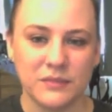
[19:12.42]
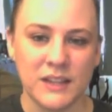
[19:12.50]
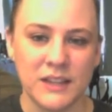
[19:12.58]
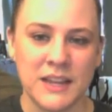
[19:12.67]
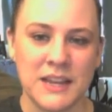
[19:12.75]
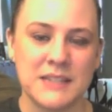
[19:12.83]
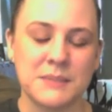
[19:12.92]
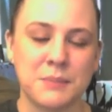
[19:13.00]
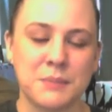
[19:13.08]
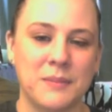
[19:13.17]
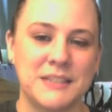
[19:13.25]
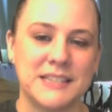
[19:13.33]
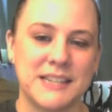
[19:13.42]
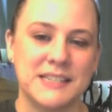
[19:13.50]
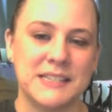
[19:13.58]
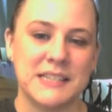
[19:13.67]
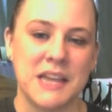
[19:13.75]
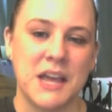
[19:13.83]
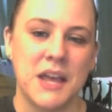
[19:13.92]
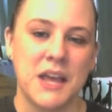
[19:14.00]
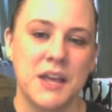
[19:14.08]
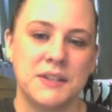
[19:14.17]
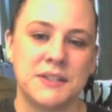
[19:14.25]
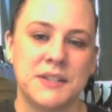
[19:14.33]
in his promises.
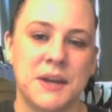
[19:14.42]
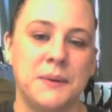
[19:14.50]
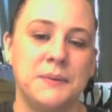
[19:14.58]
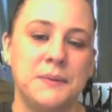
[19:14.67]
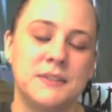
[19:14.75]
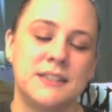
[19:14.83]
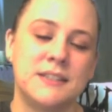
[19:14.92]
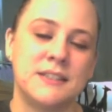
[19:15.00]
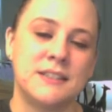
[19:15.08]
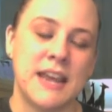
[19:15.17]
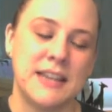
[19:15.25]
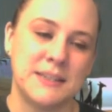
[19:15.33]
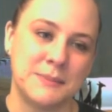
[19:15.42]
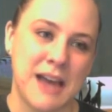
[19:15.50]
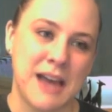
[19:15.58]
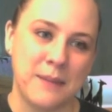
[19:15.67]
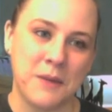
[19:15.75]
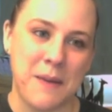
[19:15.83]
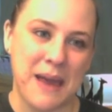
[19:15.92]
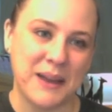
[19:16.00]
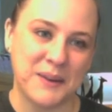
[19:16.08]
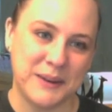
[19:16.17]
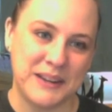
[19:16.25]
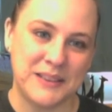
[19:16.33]
So take some time, go back
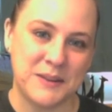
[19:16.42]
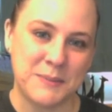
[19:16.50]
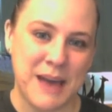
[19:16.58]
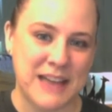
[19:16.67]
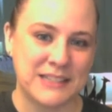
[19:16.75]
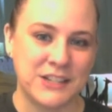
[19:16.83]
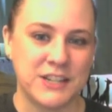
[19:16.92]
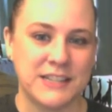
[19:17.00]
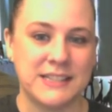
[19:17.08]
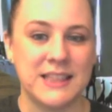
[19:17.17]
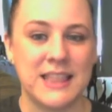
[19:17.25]
and read those passages.